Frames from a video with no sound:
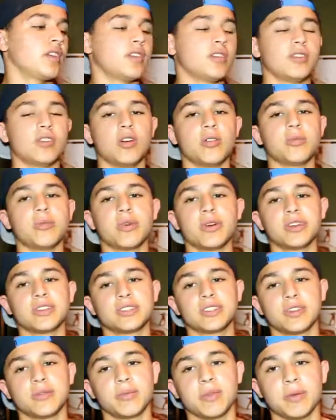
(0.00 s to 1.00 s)
No
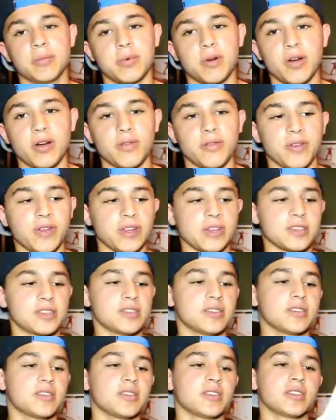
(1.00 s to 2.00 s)
board's gonna be
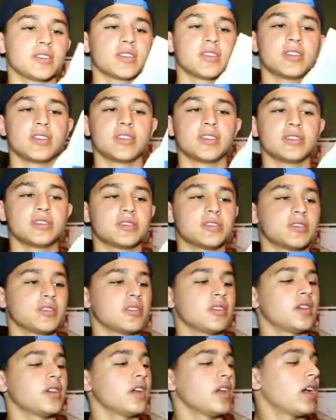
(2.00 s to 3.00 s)
perfect, because
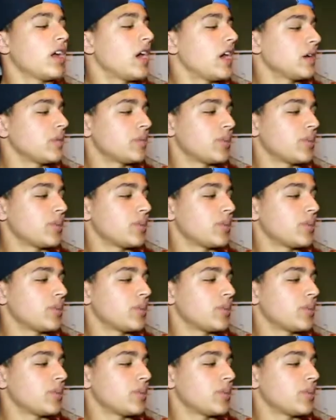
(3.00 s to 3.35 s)
I